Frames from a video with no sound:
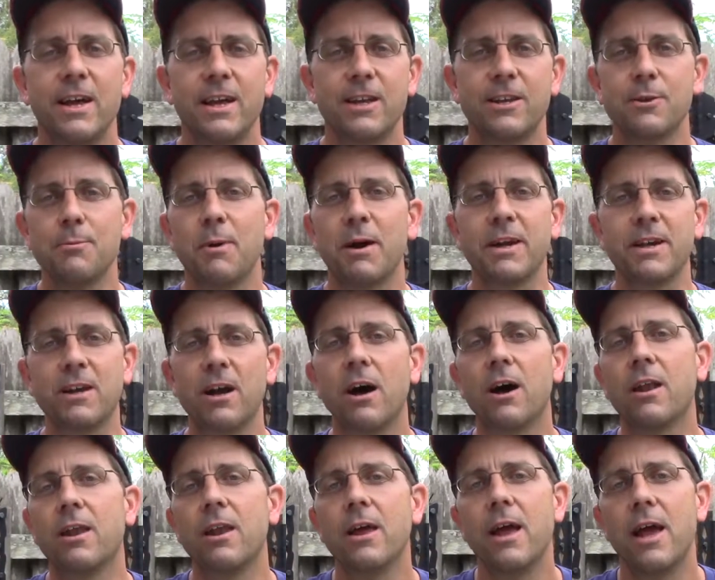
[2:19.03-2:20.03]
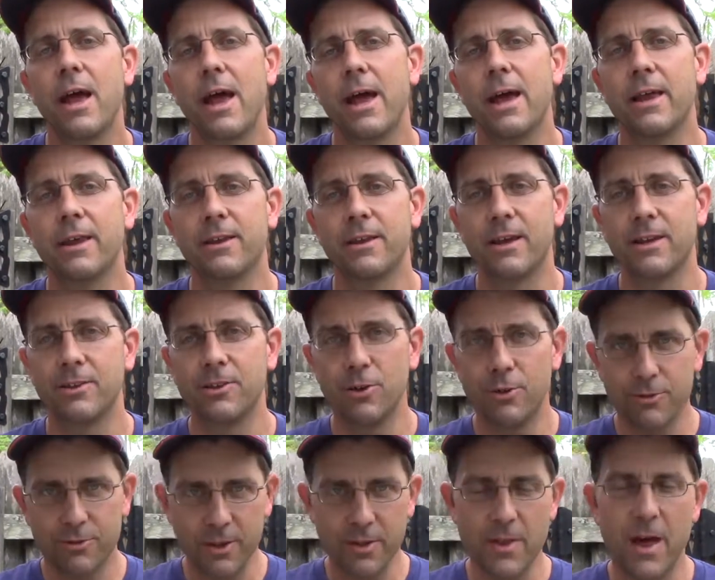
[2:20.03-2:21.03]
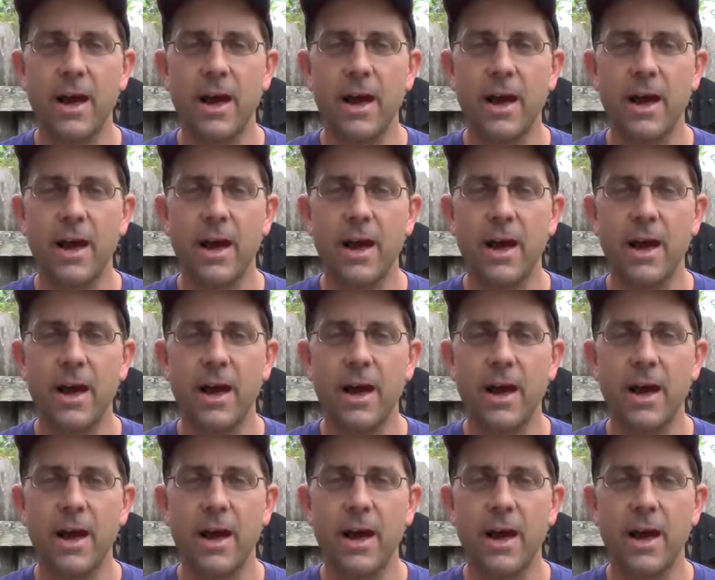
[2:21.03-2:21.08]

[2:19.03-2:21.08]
into my gut, and using